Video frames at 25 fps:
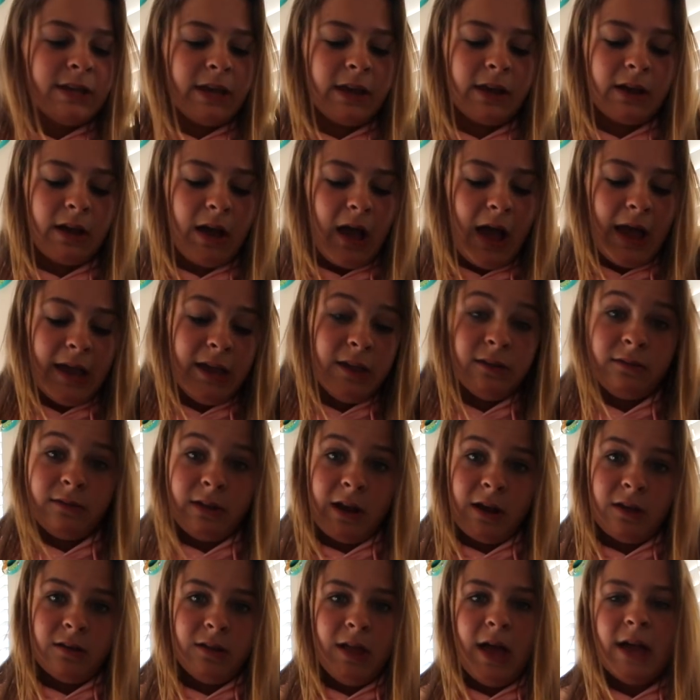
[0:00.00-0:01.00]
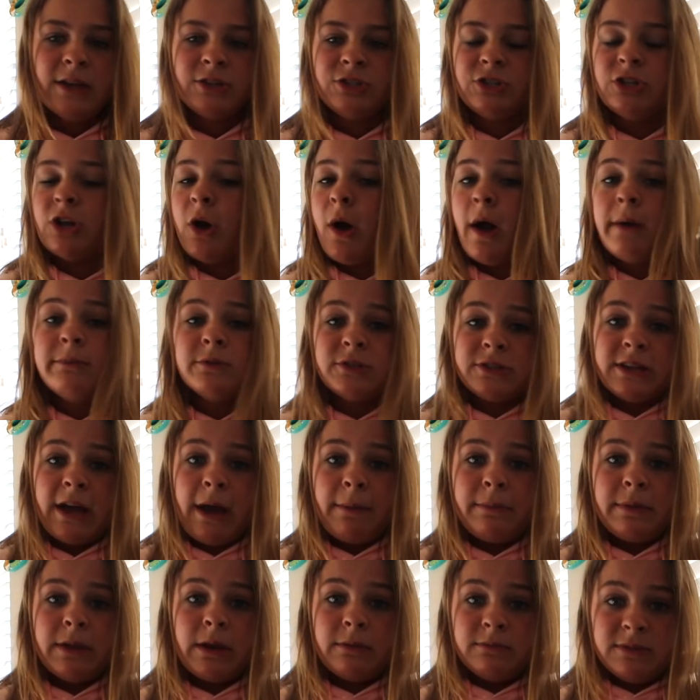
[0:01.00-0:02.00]
Like, I could care less, you know? I'm just
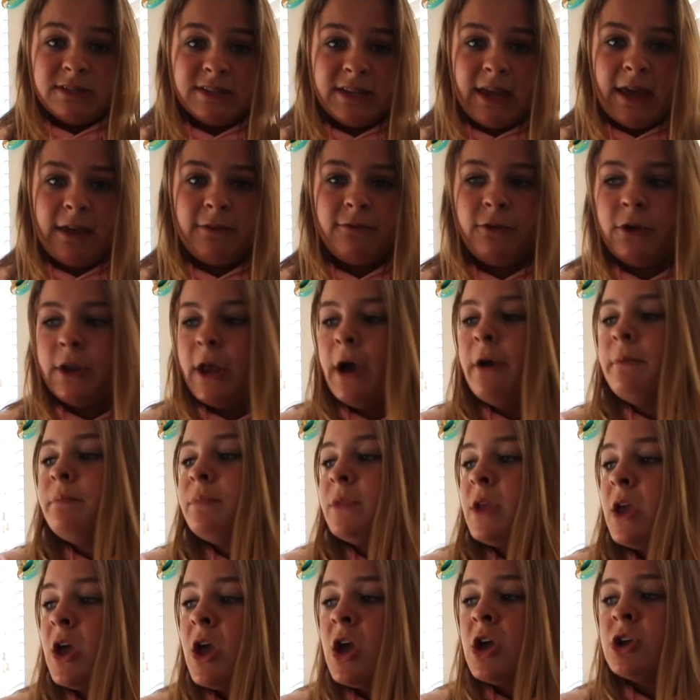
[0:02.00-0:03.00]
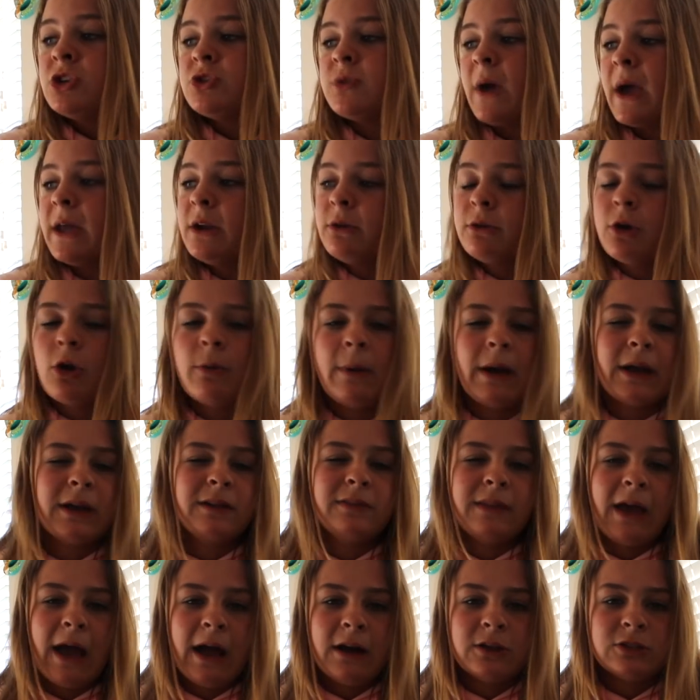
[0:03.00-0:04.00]
happy I'm safe, you know? So I don't go back
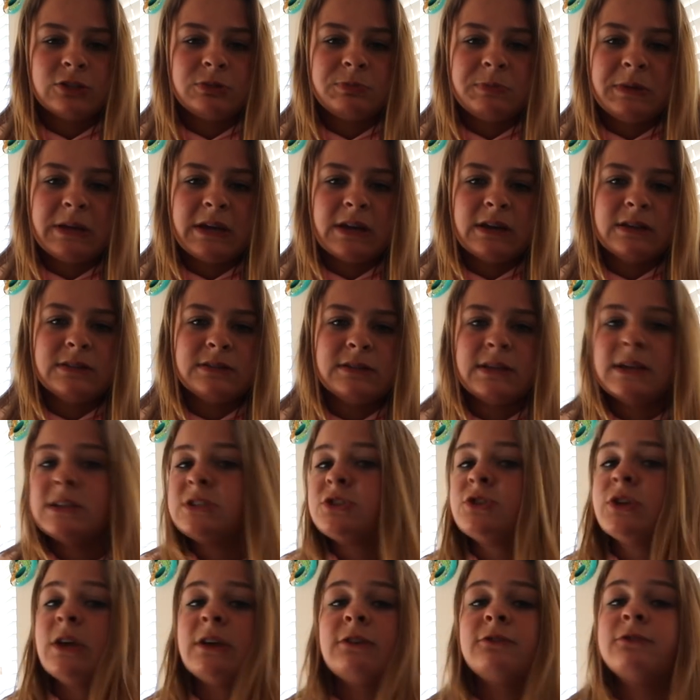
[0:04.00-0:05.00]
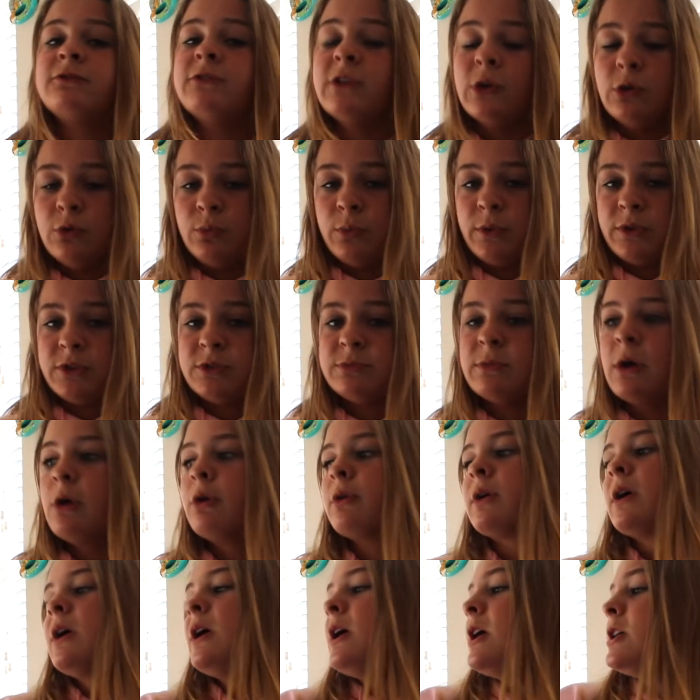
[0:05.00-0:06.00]
in the house because it's, like, filled with
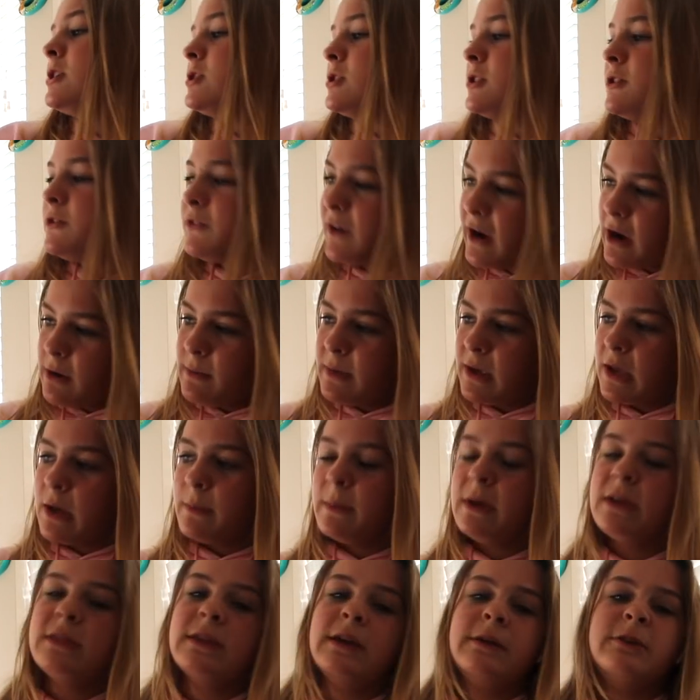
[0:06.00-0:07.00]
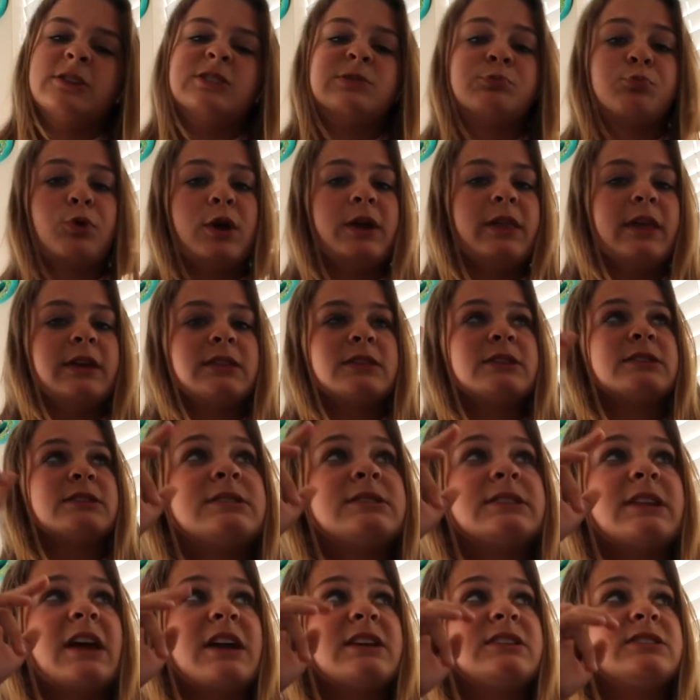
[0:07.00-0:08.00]
smoke. So the firemen come in, they spray, like,
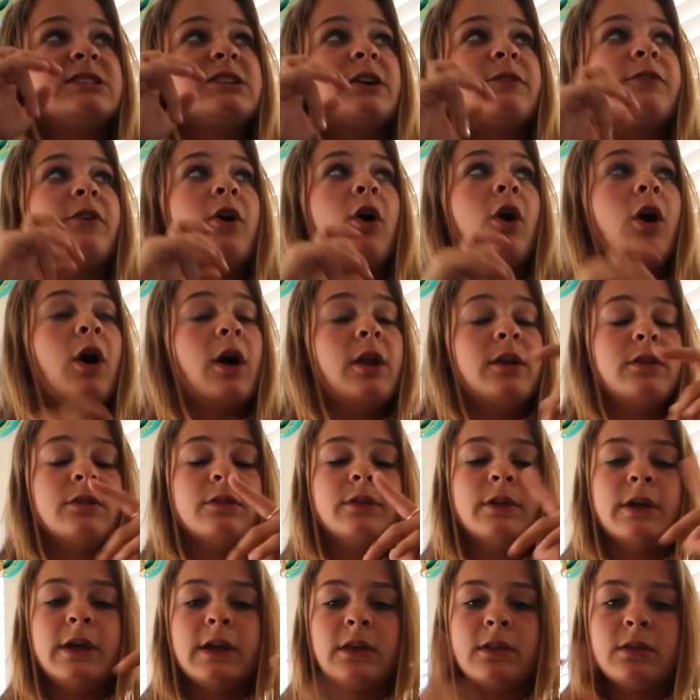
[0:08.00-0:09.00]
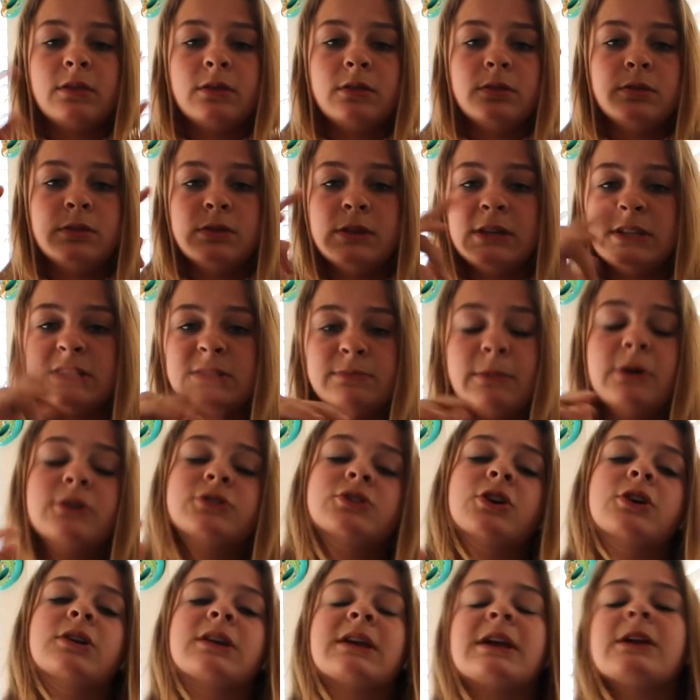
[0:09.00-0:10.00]
nice stuff on, like, it
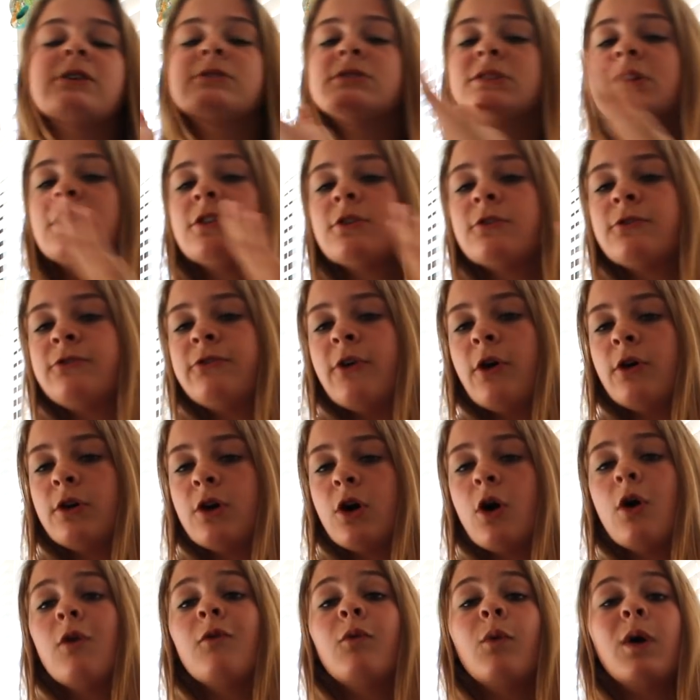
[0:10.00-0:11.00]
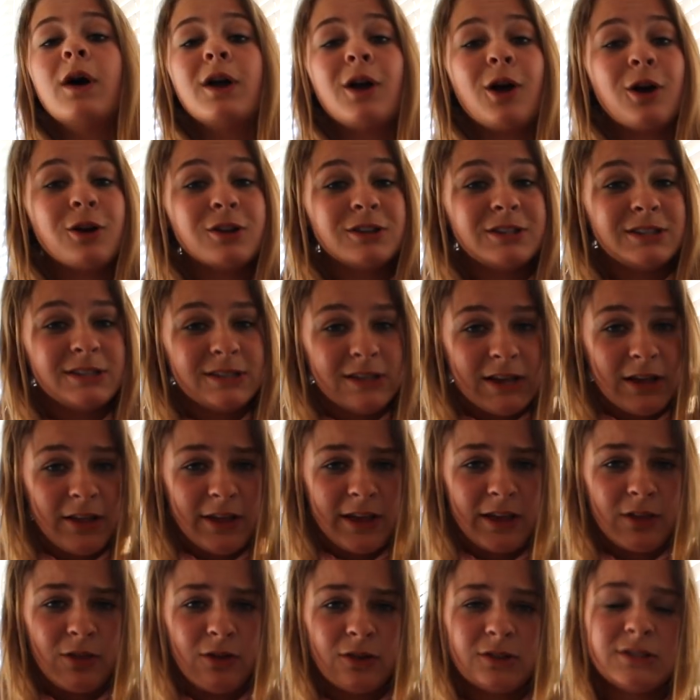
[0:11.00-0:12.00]
smells good. Here's another photo of what our
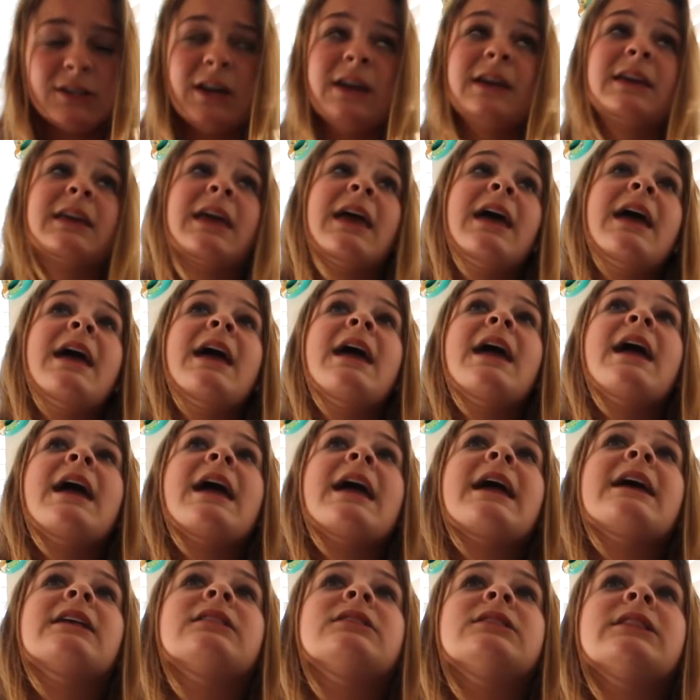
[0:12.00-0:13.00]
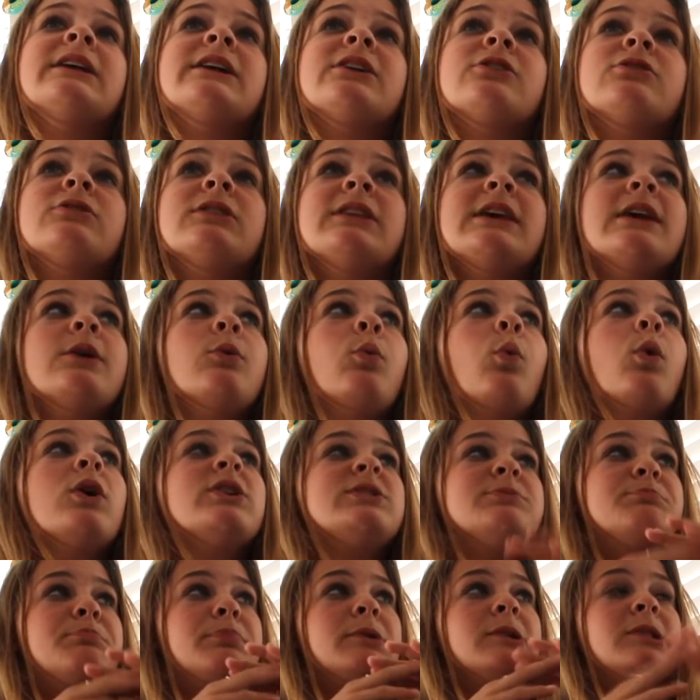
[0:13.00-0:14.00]
ceiling looked like. It literally
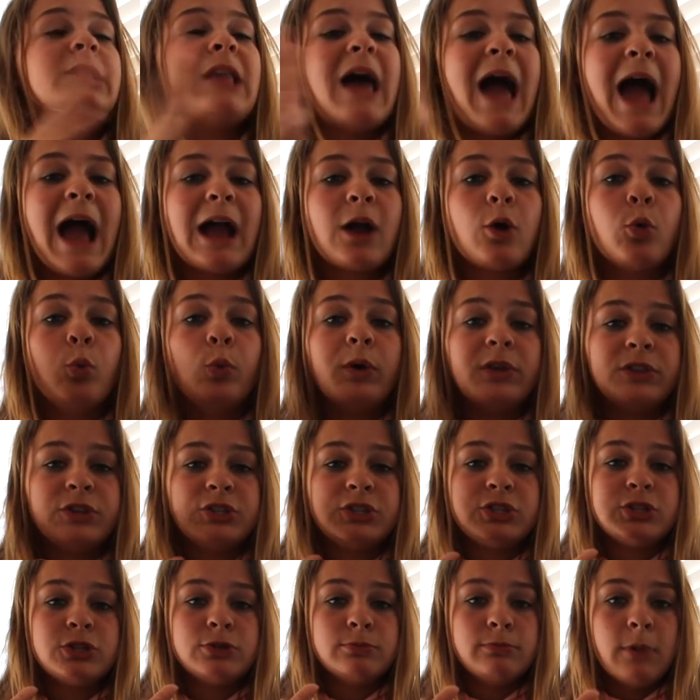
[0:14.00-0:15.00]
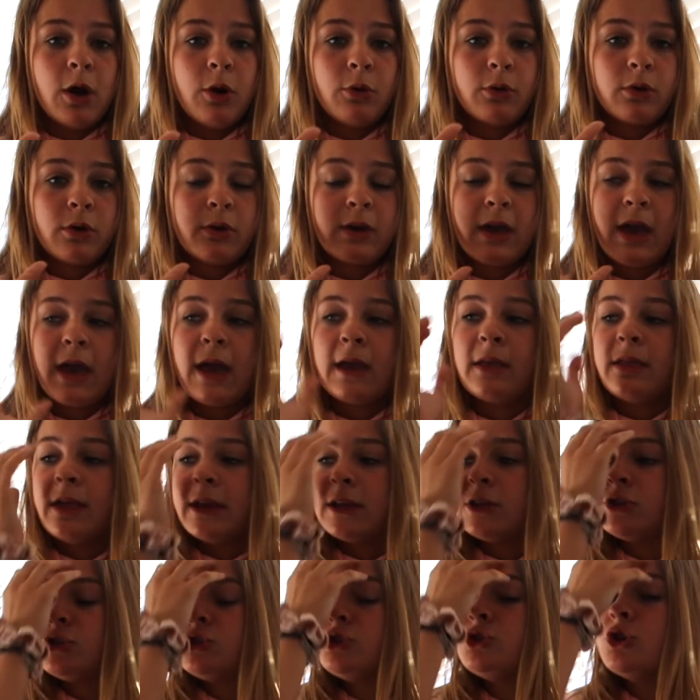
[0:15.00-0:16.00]
was black with smoke, okay?
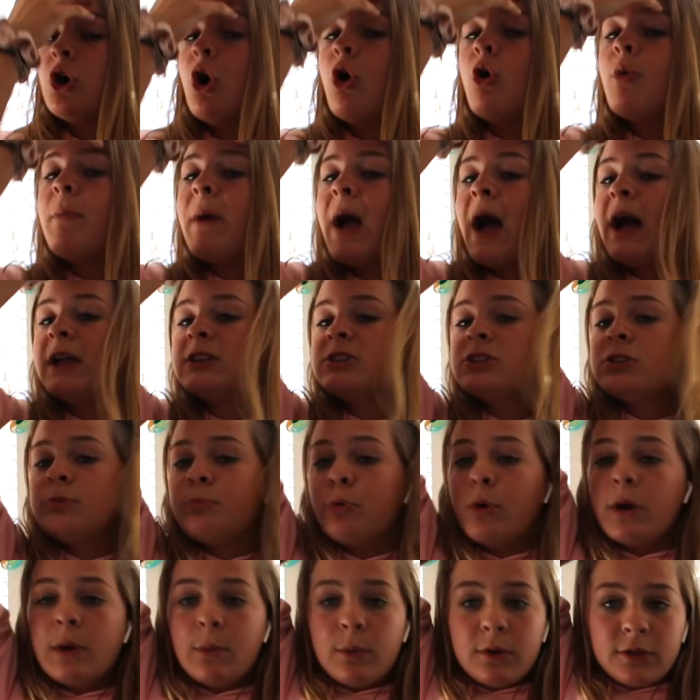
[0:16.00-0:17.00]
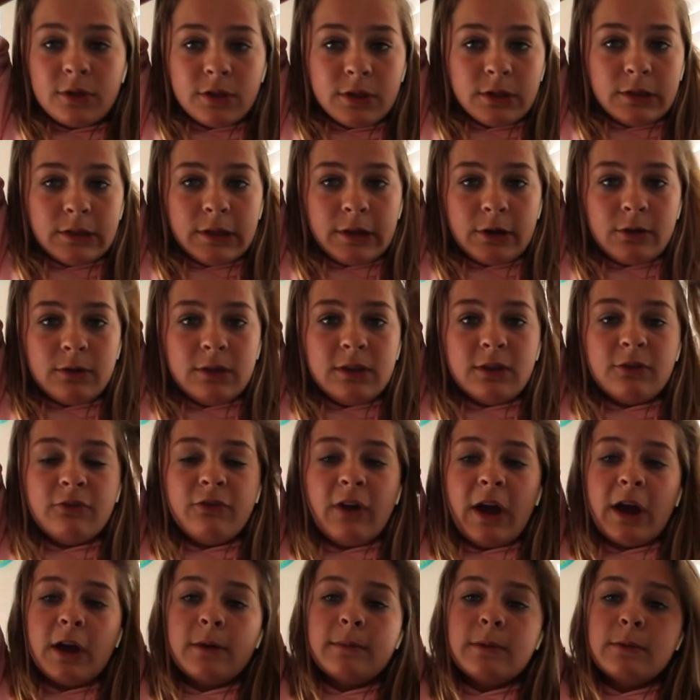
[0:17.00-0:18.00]
Like, so bad to the point where literally the
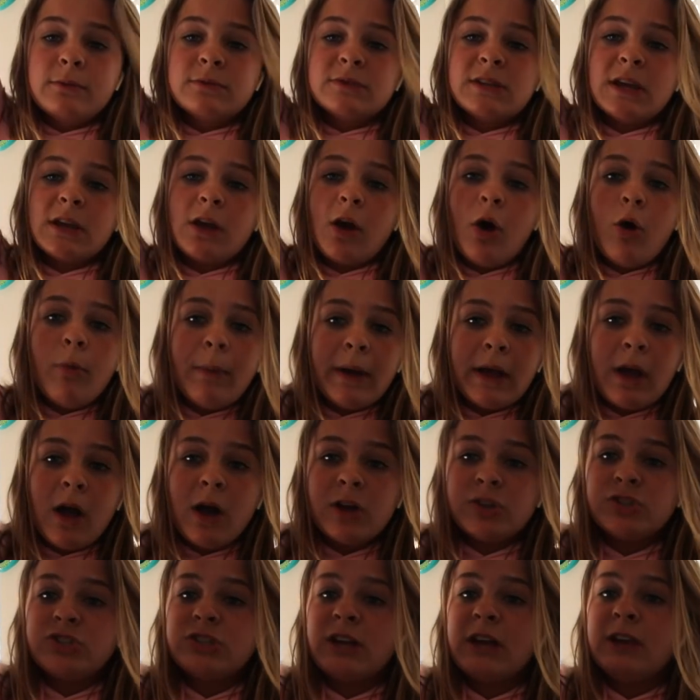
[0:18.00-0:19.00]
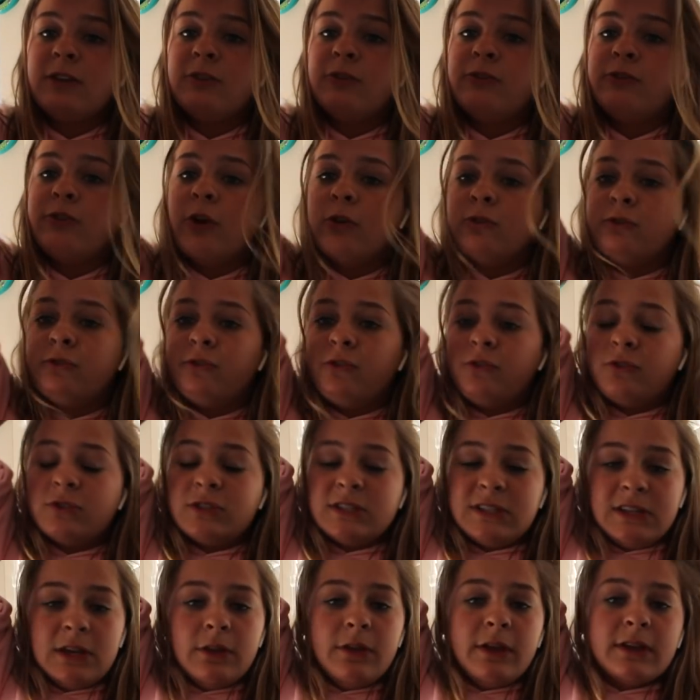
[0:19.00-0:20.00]
fireman was like, oh my gosh, nice faux
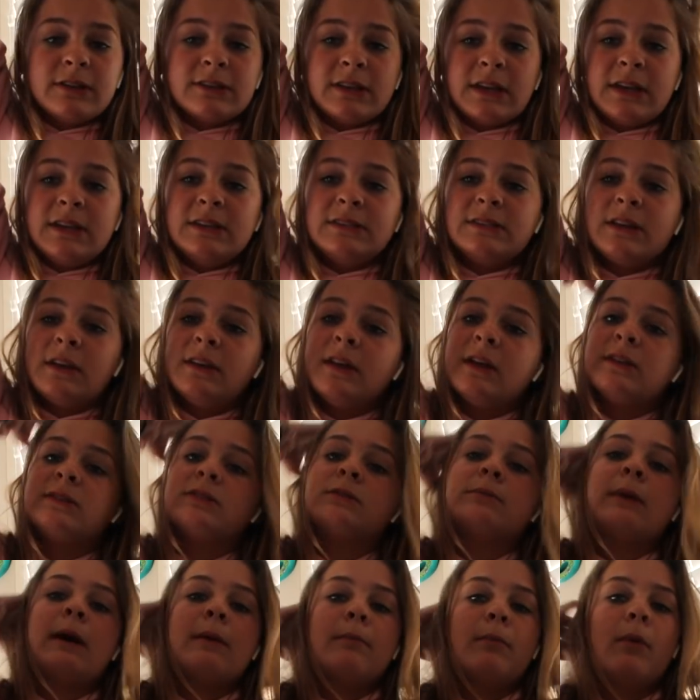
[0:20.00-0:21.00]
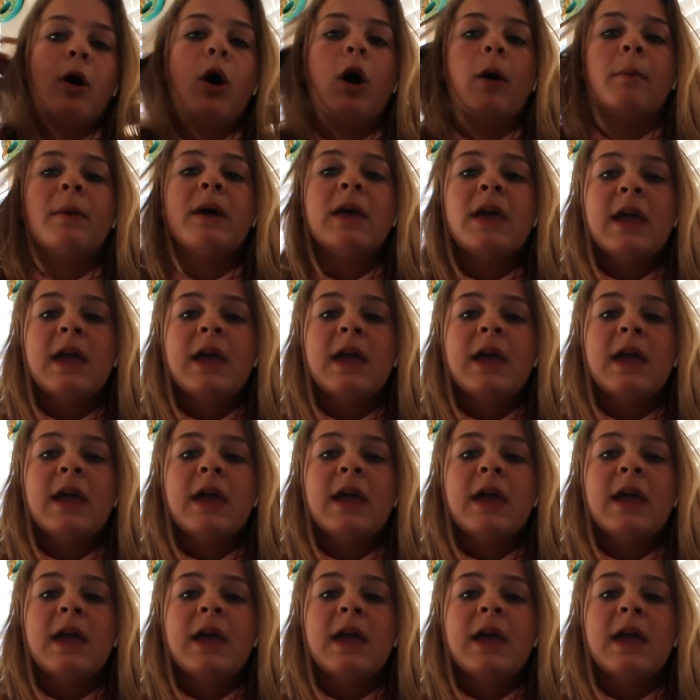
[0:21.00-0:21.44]
ceilings. Like, he said that to my mom.